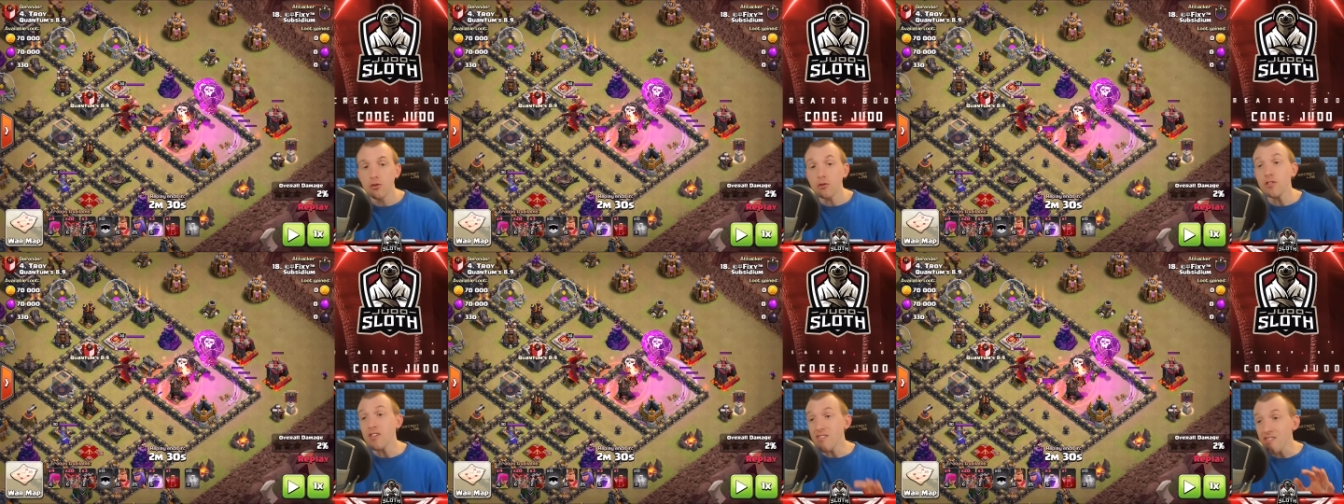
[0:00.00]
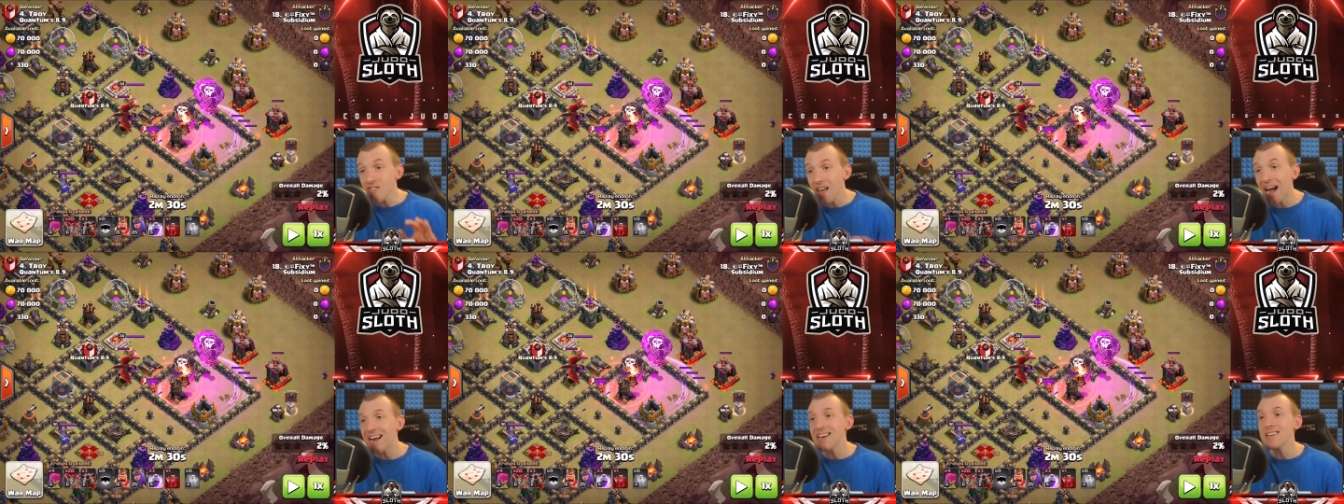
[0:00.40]
So the
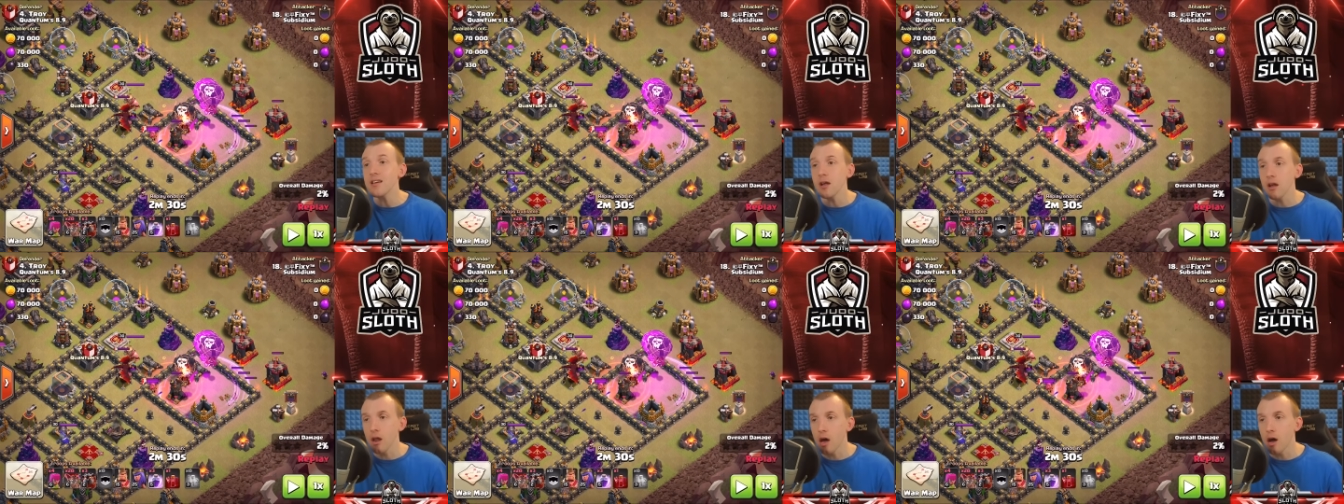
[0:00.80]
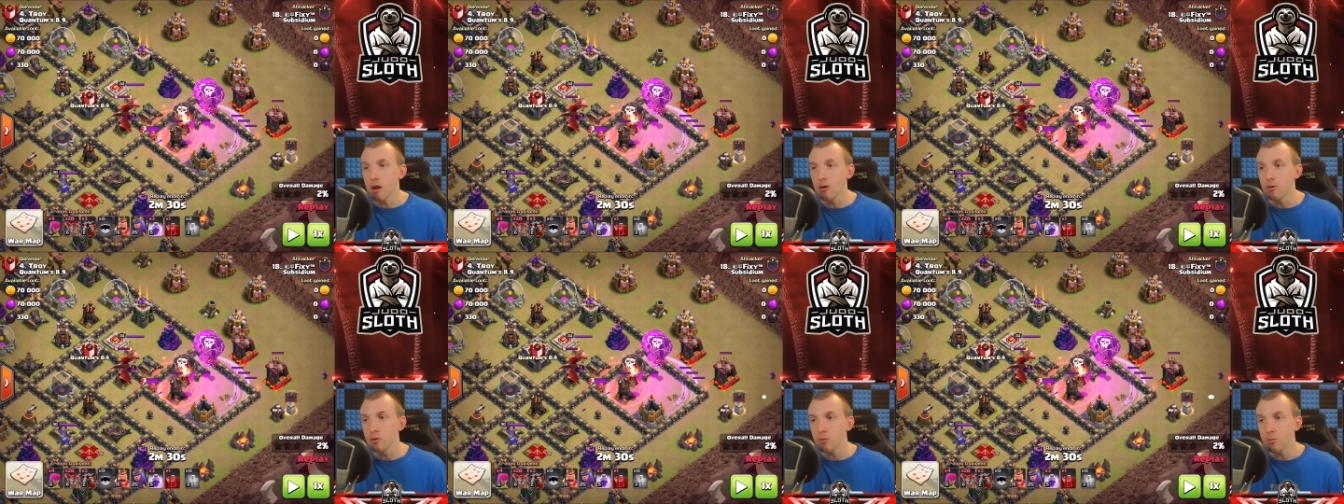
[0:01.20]
staggered
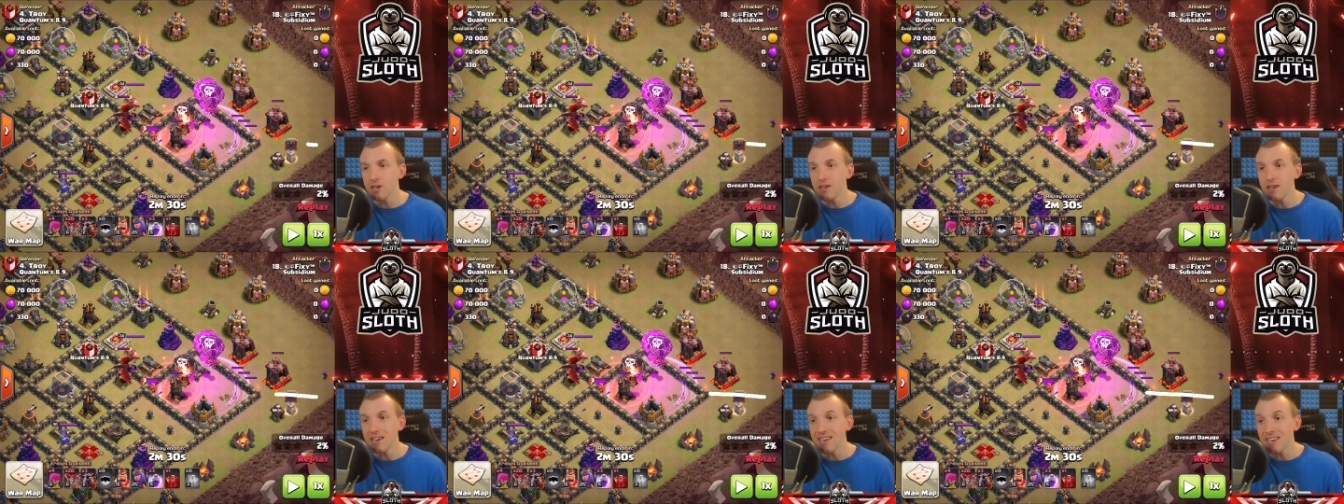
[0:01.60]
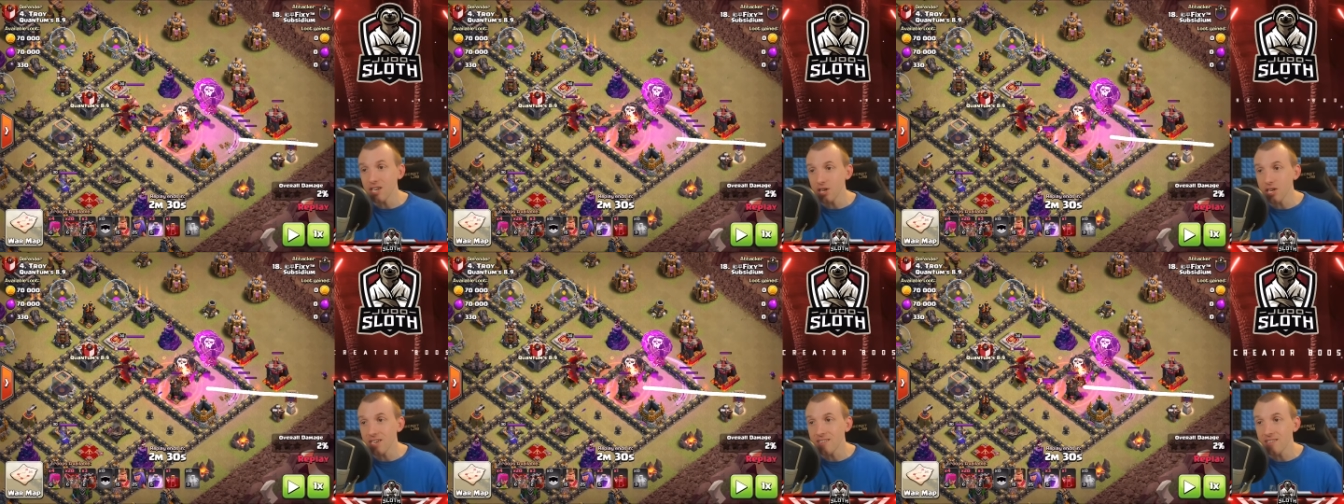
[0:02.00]
Lalo, we
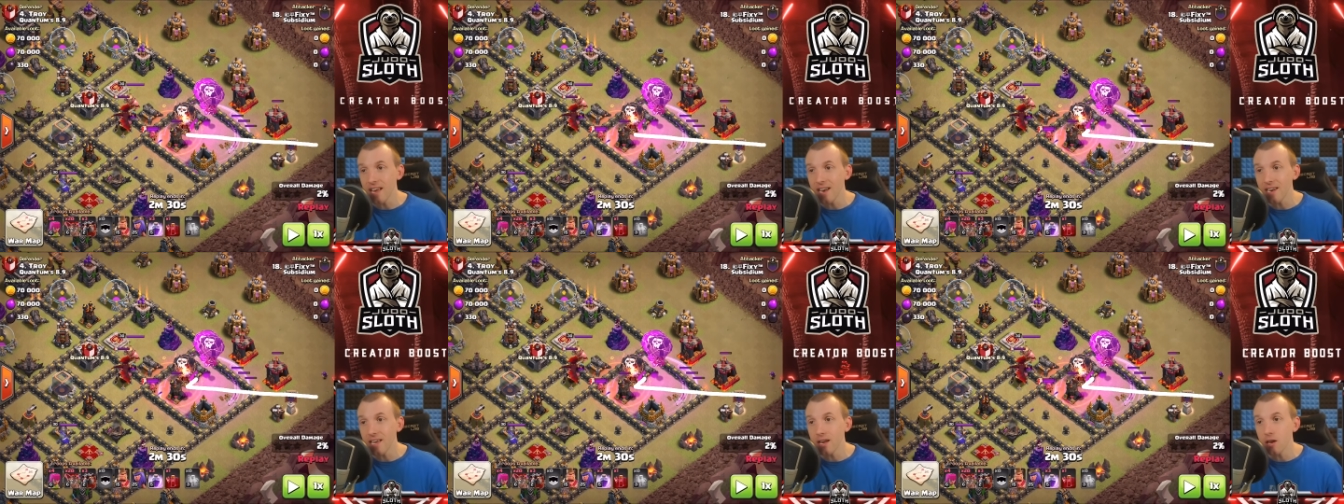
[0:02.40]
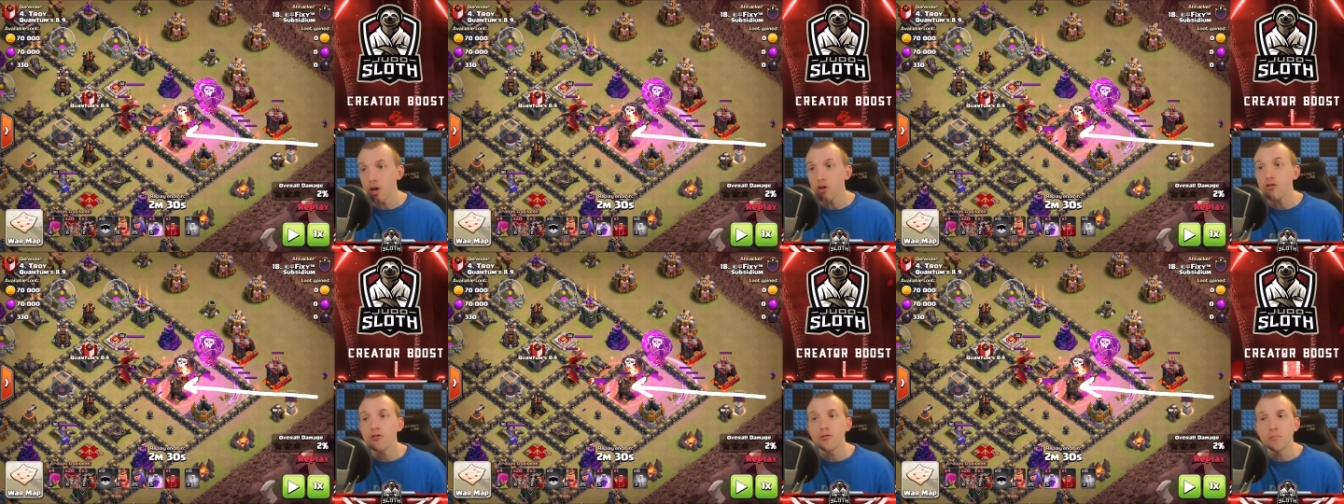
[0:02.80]
initially send in
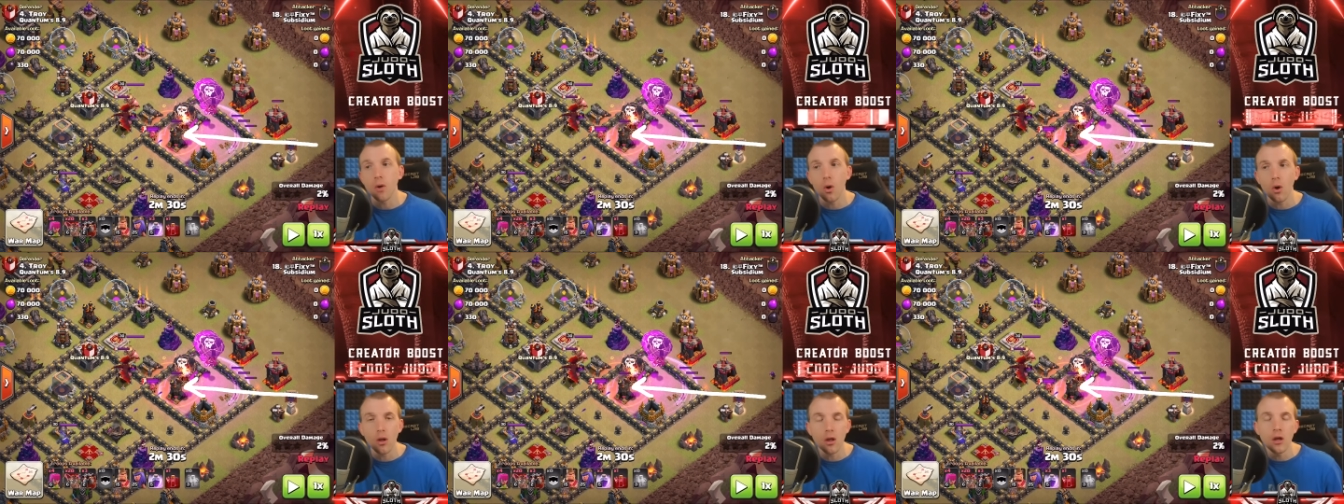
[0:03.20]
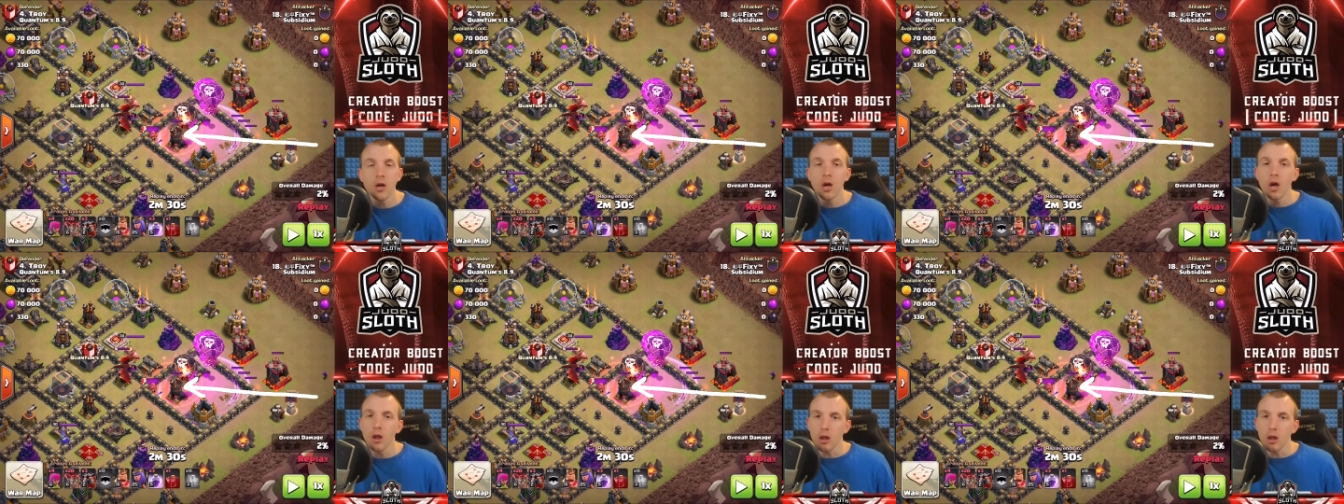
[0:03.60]
a small